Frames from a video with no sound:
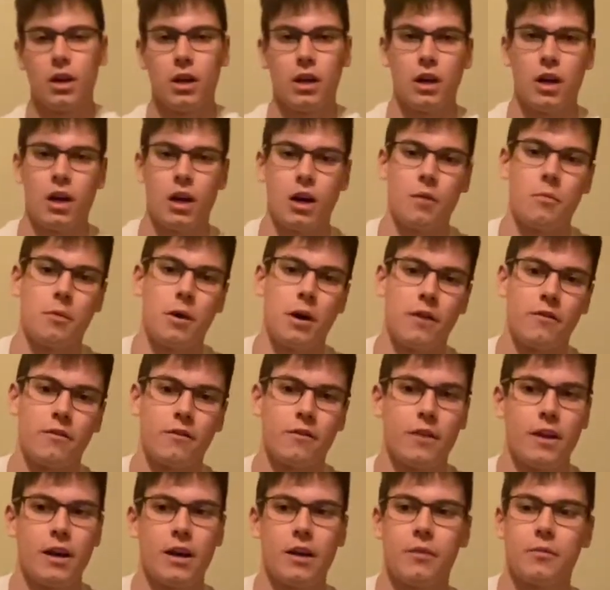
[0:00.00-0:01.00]
Off of
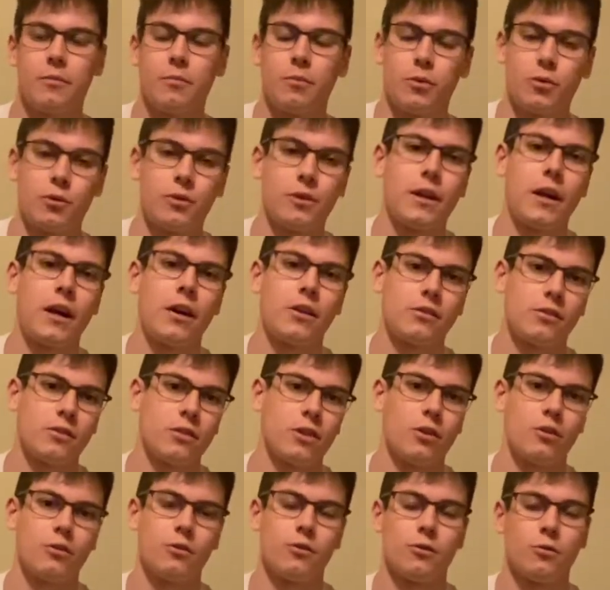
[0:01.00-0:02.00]
that per
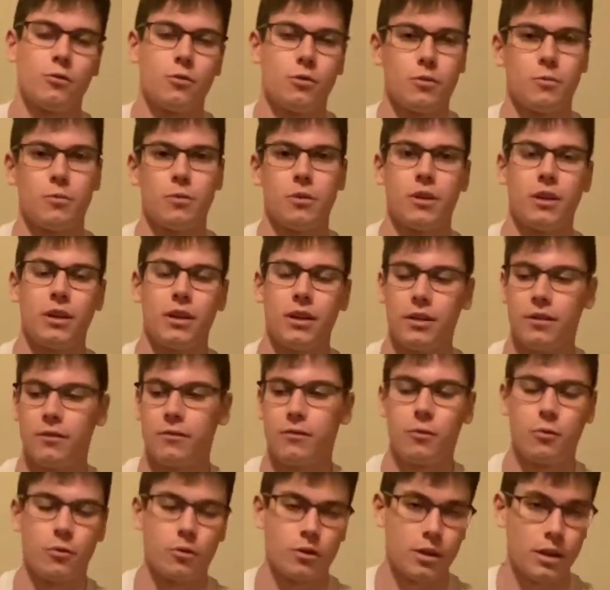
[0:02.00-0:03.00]
$1,000 you would have put in if you
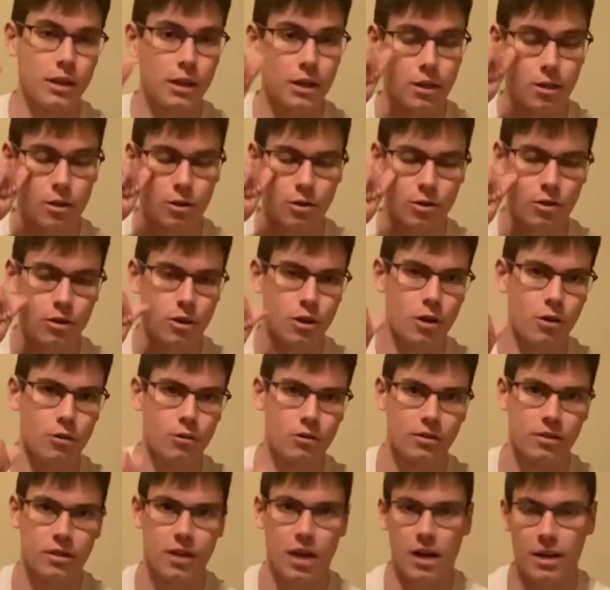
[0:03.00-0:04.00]
were to get Coca-Cola
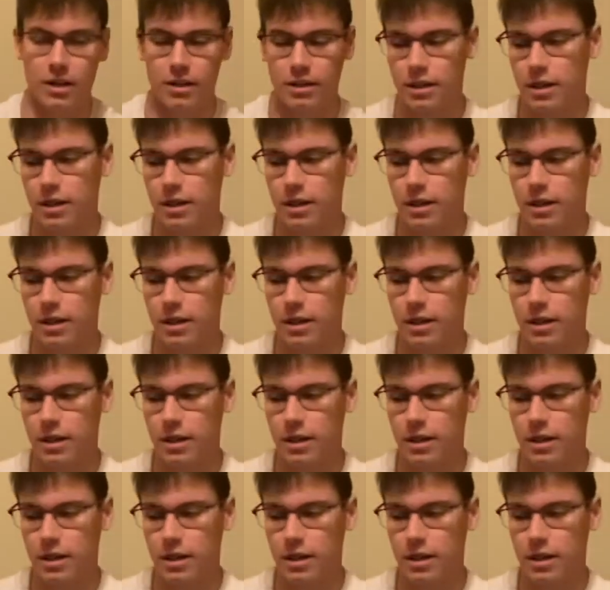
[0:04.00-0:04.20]
stock.